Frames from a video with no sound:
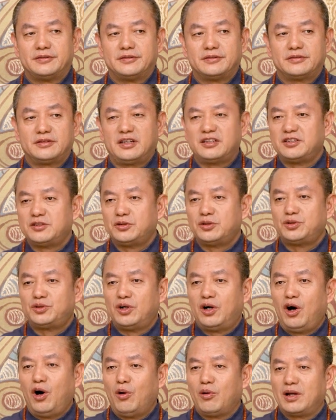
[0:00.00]
Was
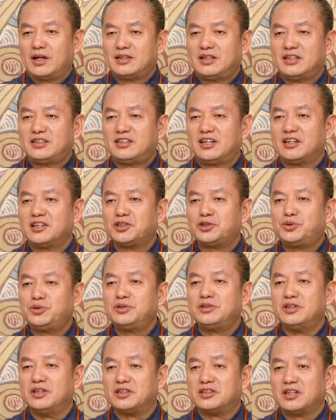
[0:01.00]
killing all he did
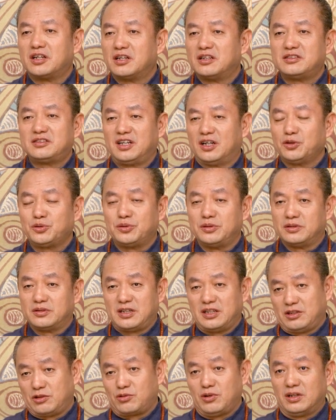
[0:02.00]
after he became a
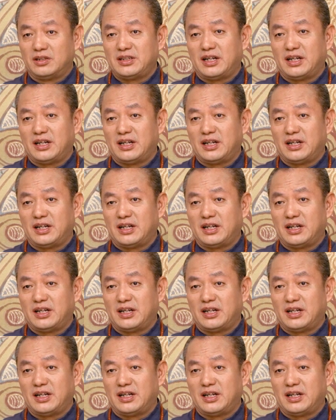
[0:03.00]
general?